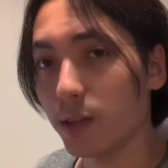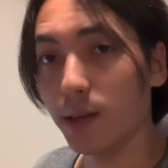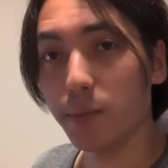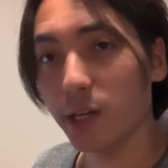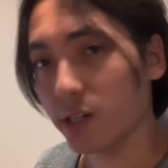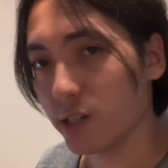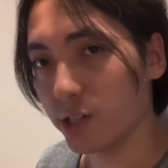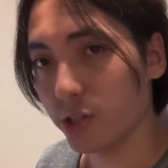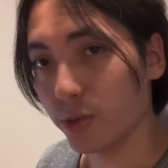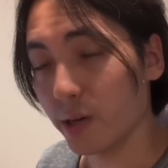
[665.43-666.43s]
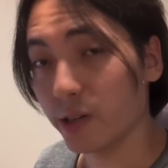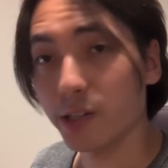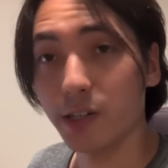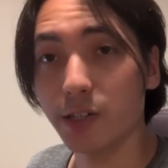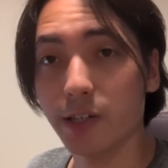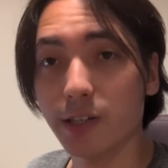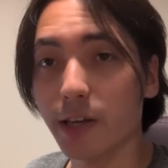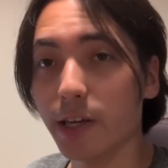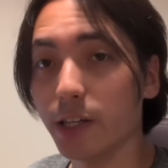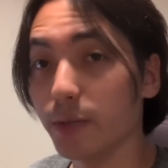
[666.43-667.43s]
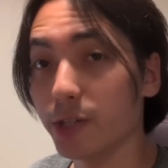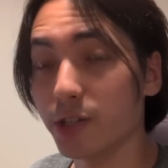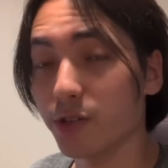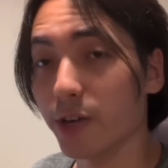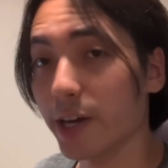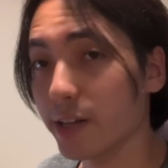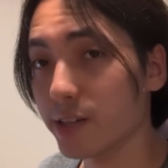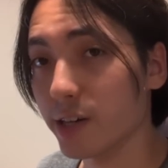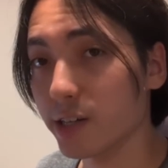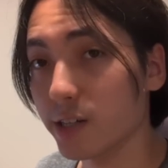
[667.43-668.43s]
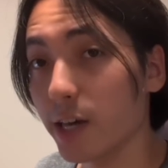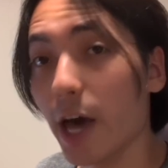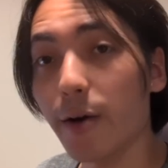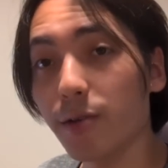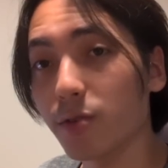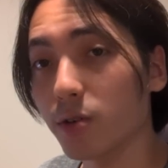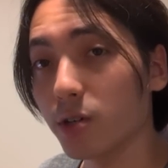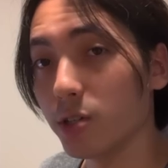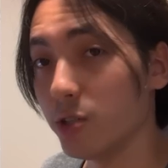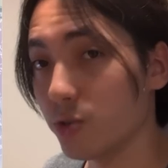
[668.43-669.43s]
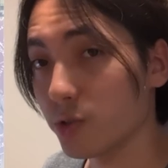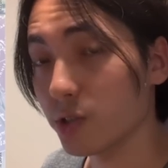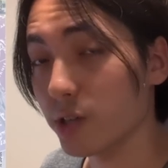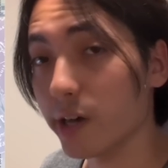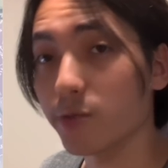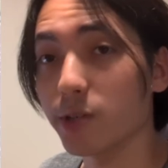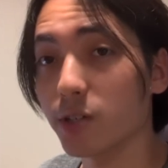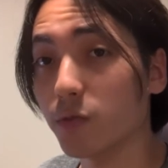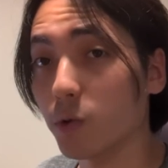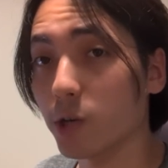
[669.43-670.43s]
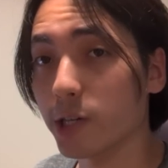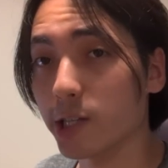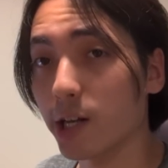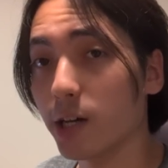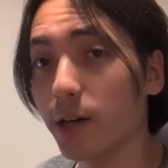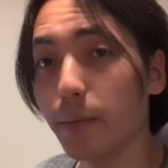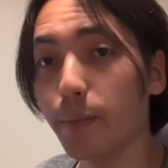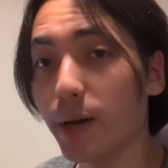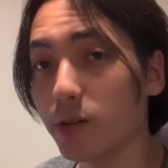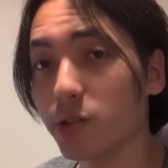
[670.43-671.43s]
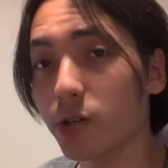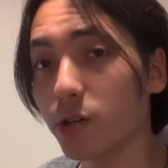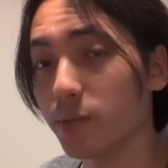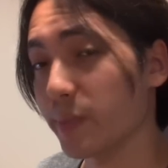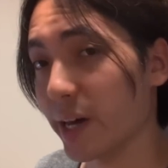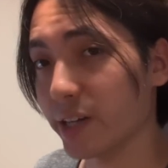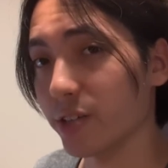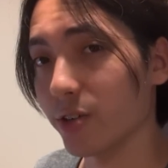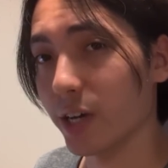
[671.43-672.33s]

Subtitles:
The biggest issue about Teach is that he diminishes your hand size. However, Jozu as well as 4-cost Law bounce cards back to your